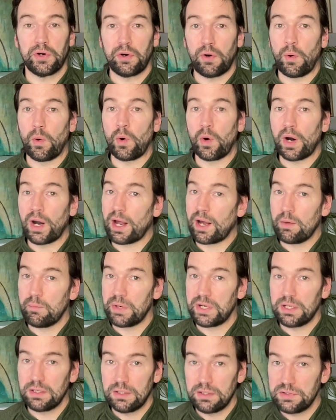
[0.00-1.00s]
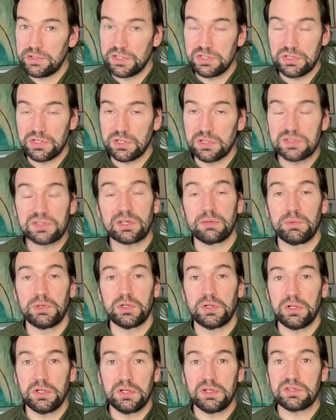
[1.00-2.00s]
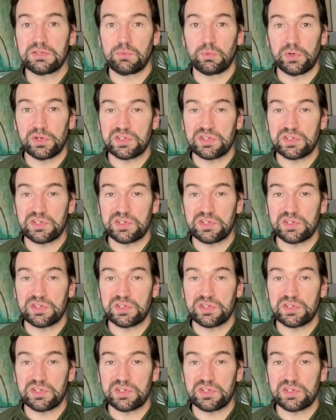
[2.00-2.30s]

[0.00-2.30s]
or how many Indigenous communities were